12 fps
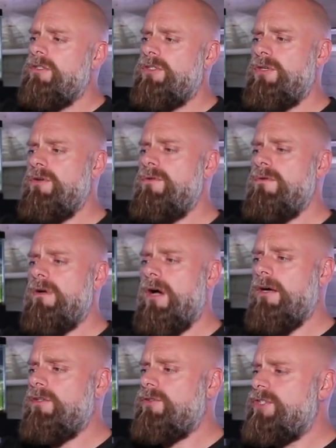two
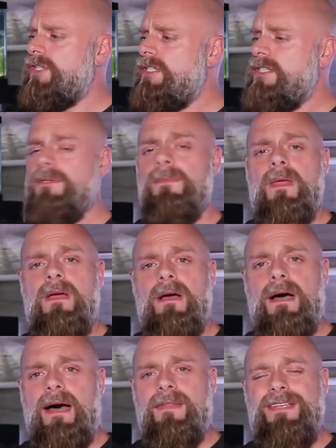cartridges.
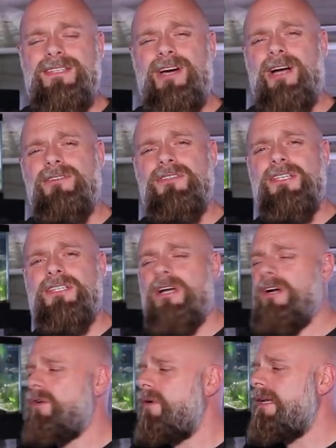These cartridges
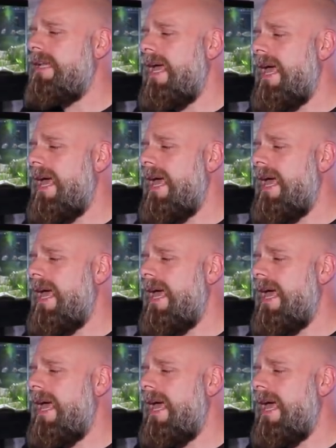are going to